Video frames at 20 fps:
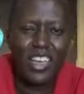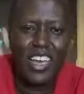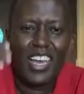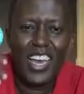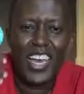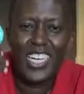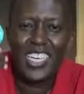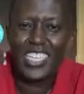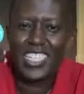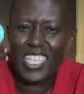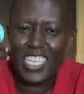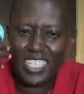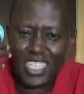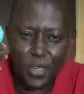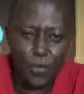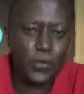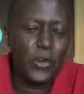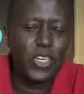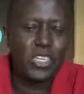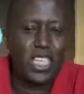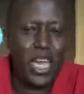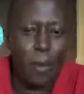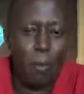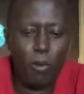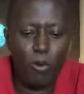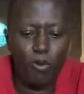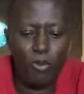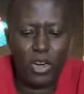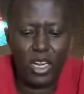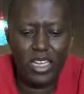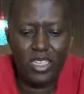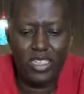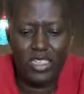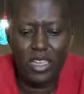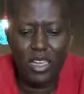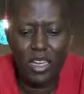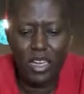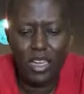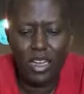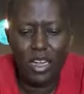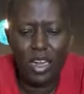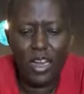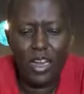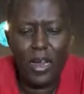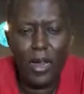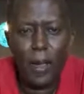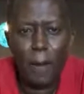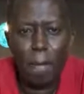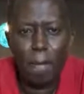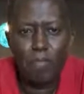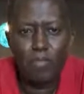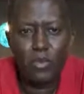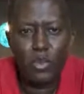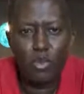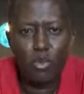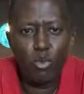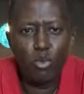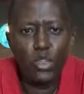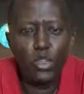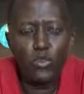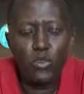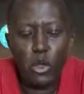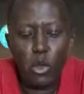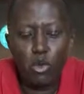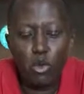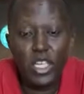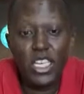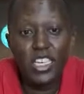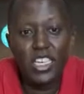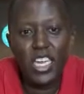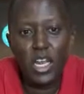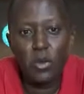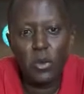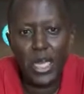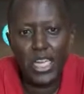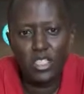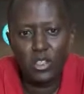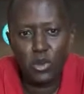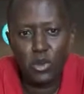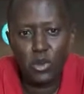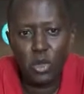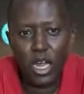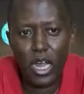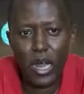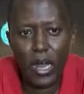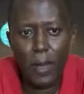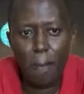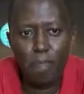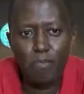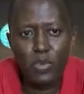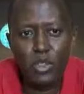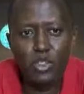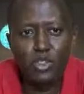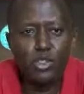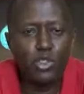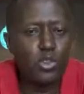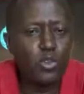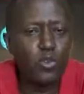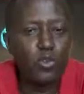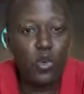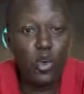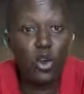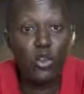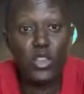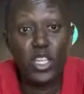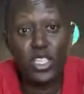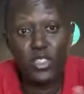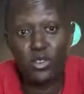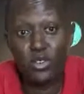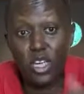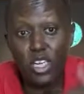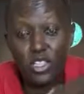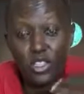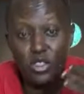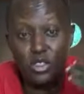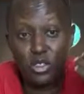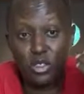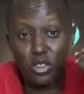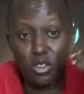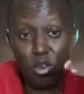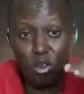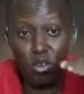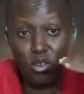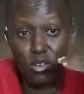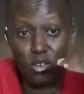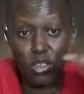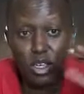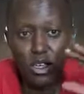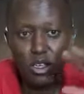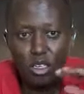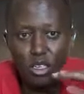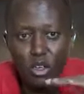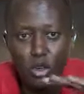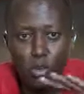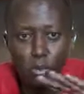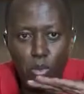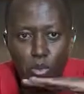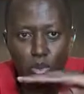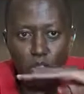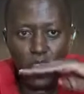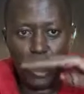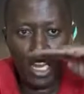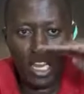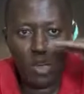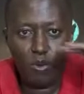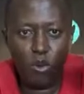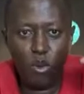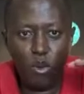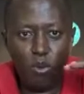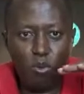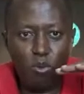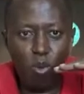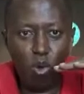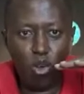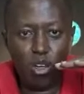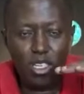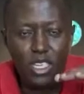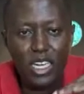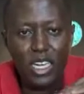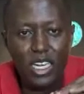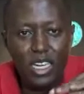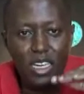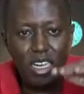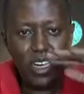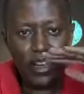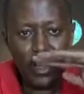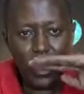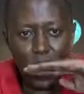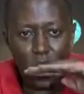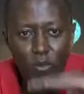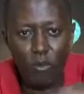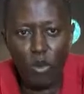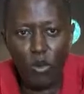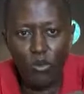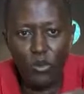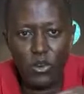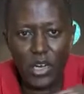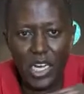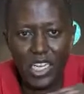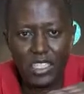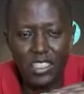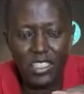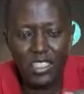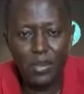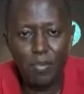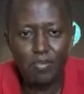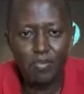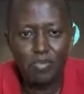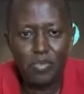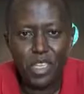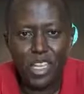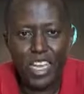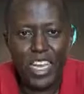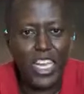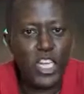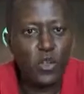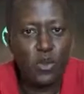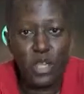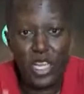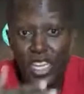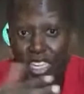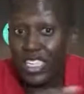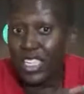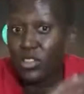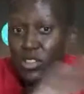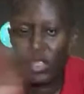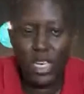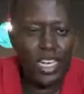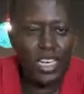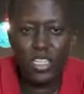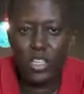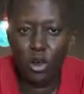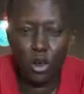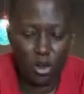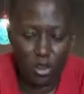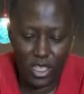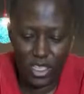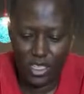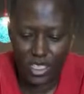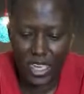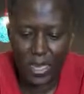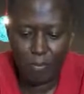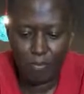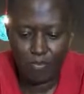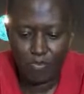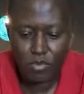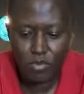and it's a different type of rice. If you're cooking in a rice cooker, you should follow the instructions on, put the level of water and the level of rice, and you'll get it right all the time.